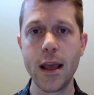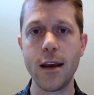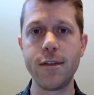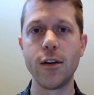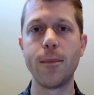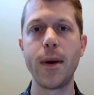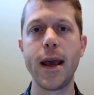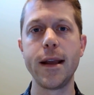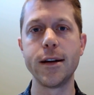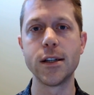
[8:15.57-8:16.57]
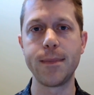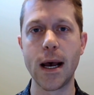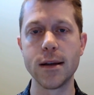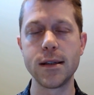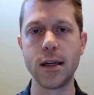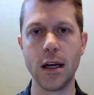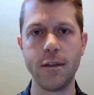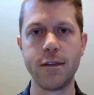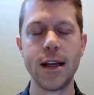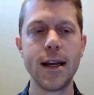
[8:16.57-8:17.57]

if you're paying your spouse enough.